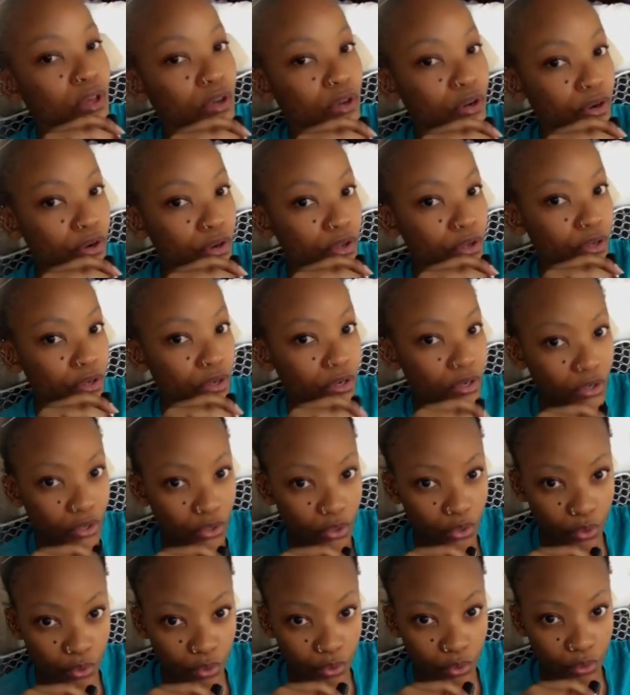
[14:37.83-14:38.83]
real
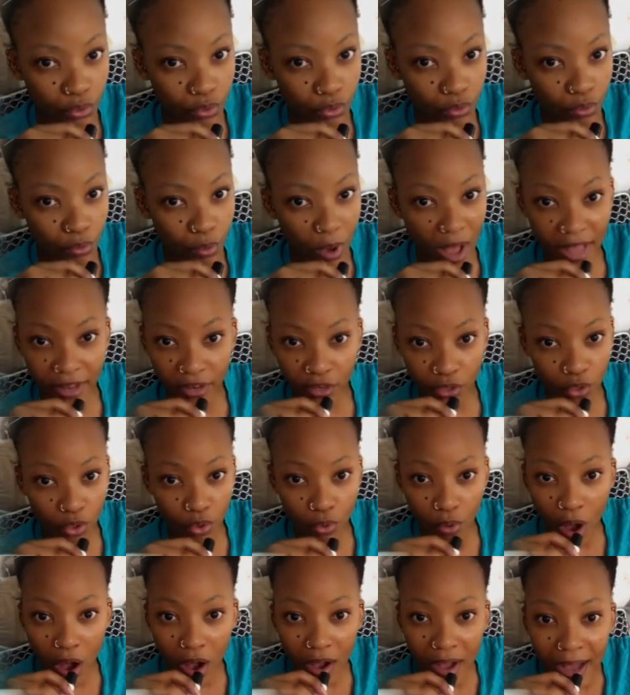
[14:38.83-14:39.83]
you when
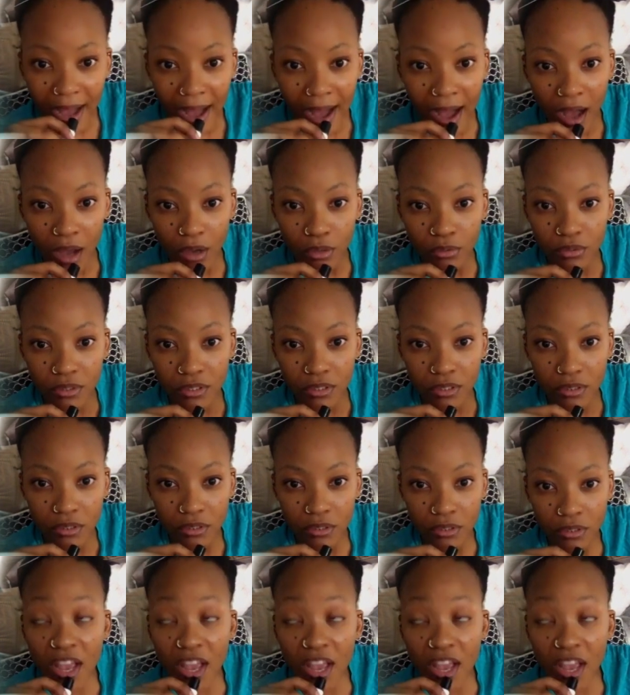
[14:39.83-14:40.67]
you walk out,